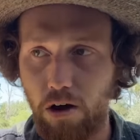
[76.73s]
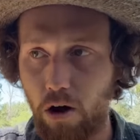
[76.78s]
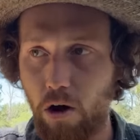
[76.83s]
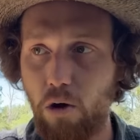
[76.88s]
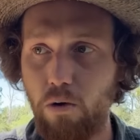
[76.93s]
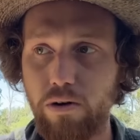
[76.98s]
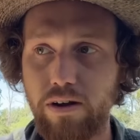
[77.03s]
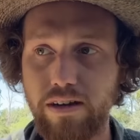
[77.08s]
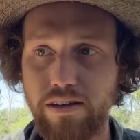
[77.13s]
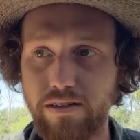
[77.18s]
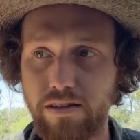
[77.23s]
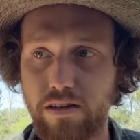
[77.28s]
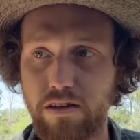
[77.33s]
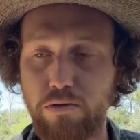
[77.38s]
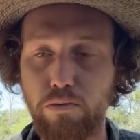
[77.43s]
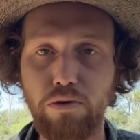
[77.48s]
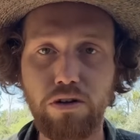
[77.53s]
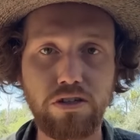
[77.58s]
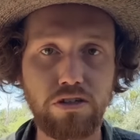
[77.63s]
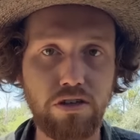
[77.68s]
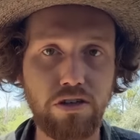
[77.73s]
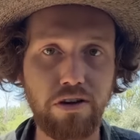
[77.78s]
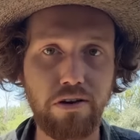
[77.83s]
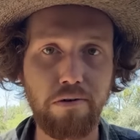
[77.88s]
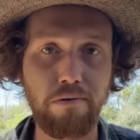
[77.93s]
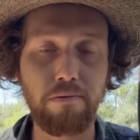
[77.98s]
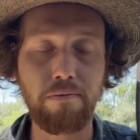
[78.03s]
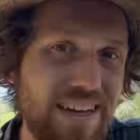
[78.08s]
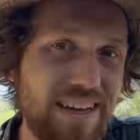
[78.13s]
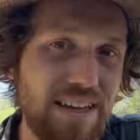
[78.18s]
Oak is a good one
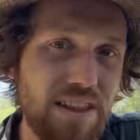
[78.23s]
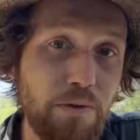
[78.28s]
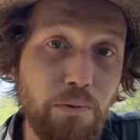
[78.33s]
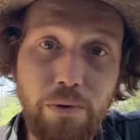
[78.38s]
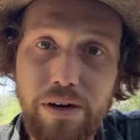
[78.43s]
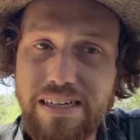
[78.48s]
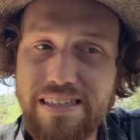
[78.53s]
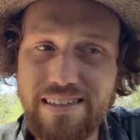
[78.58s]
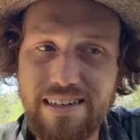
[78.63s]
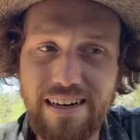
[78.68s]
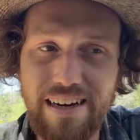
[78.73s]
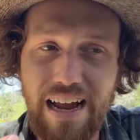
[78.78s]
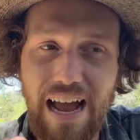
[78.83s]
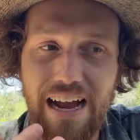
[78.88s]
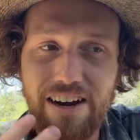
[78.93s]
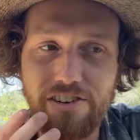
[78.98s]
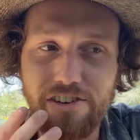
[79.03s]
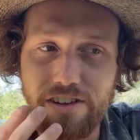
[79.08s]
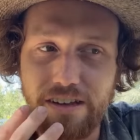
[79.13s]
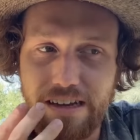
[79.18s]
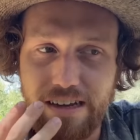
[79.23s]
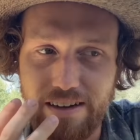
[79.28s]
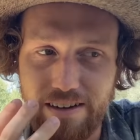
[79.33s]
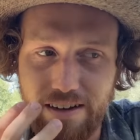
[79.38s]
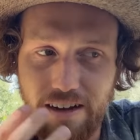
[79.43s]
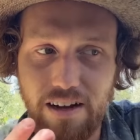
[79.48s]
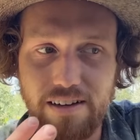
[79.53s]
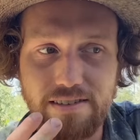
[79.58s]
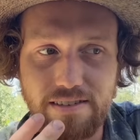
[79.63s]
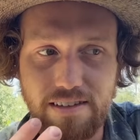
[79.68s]
too. The reason it actually
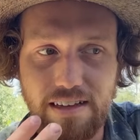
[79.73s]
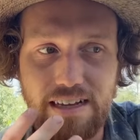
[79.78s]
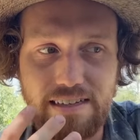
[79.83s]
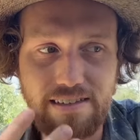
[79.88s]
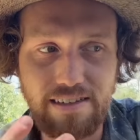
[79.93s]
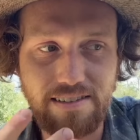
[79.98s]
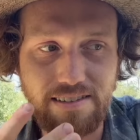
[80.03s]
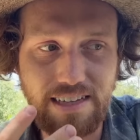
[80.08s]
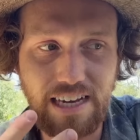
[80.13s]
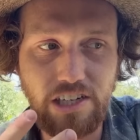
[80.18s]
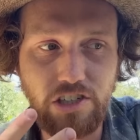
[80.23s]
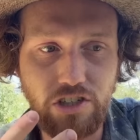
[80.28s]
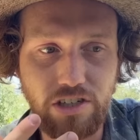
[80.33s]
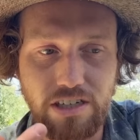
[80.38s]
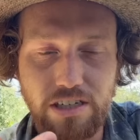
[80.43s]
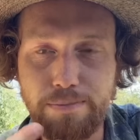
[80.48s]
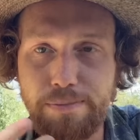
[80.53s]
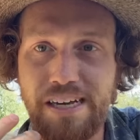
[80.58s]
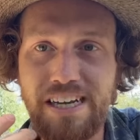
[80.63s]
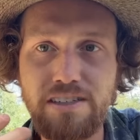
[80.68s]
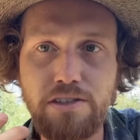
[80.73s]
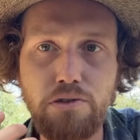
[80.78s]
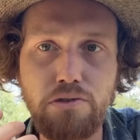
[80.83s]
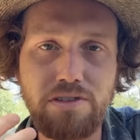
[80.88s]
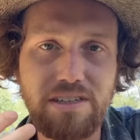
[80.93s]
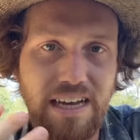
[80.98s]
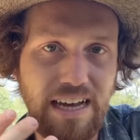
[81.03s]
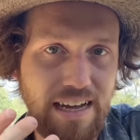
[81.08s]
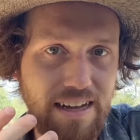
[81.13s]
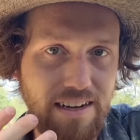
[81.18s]
causes that sensation is because those
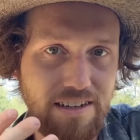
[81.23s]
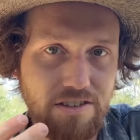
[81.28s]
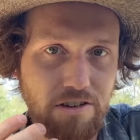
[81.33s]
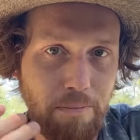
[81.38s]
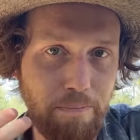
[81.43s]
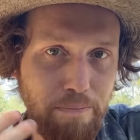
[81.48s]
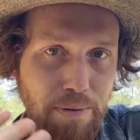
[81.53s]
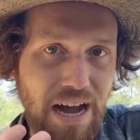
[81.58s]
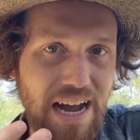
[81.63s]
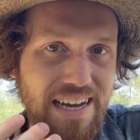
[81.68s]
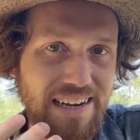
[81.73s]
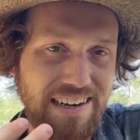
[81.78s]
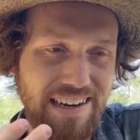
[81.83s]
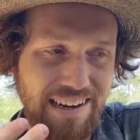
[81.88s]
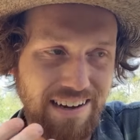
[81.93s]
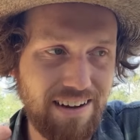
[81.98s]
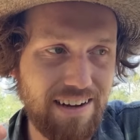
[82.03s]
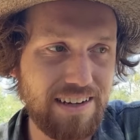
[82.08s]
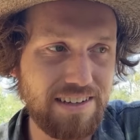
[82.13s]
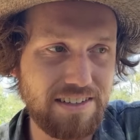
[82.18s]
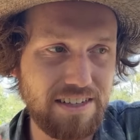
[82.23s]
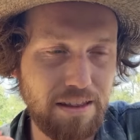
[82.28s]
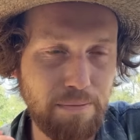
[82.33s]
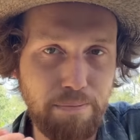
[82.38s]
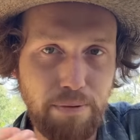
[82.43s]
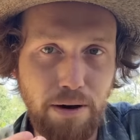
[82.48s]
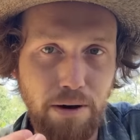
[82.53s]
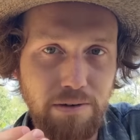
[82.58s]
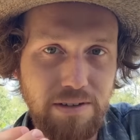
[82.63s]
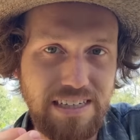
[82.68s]
tannins are binding on to the
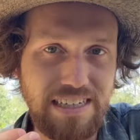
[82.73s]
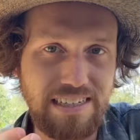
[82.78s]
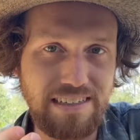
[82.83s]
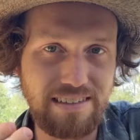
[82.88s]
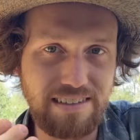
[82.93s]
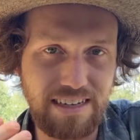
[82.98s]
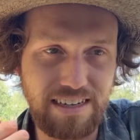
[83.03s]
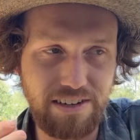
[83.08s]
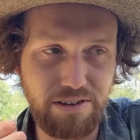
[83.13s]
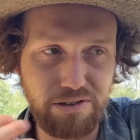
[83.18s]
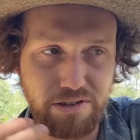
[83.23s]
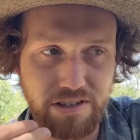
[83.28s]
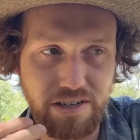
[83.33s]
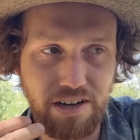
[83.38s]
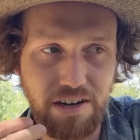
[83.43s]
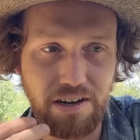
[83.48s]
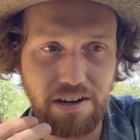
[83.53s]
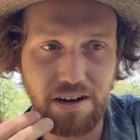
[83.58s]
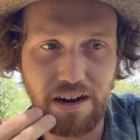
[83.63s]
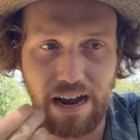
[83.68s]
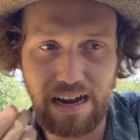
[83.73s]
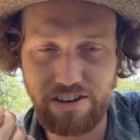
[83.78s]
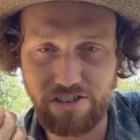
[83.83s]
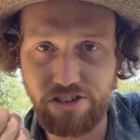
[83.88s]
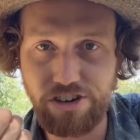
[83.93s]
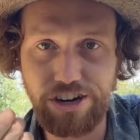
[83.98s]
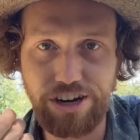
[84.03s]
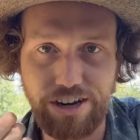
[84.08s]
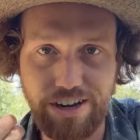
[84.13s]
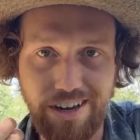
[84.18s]
proteins in your tongue and
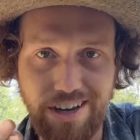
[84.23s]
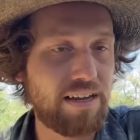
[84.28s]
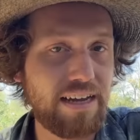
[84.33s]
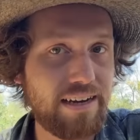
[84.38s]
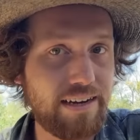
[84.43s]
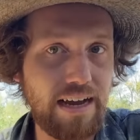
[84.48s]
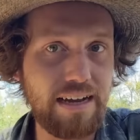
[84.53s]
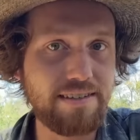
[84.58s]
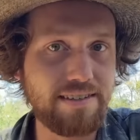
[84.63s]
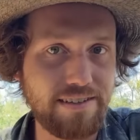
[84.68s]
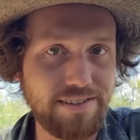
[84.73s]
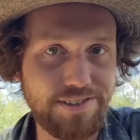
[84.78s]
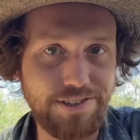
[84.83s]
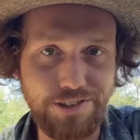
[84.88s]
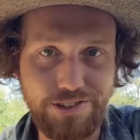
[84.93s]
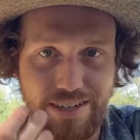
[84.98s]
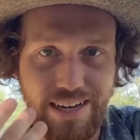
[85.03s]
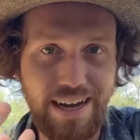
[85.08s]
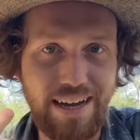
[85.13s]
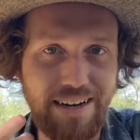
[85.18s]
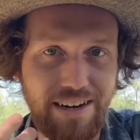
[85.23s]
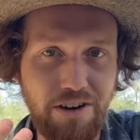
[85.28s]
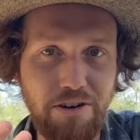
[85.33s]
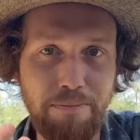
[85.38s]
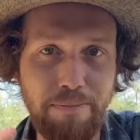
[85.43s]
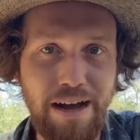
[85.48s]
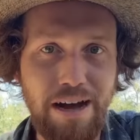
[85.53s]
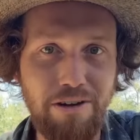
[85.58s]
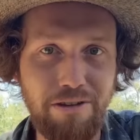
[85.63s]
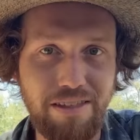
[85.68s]
cheek. In essence, you're tanning your
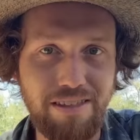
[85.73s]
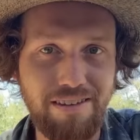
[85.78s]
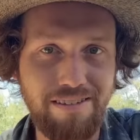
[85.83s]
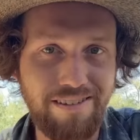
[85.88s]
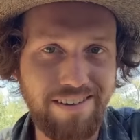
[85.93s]
mouth.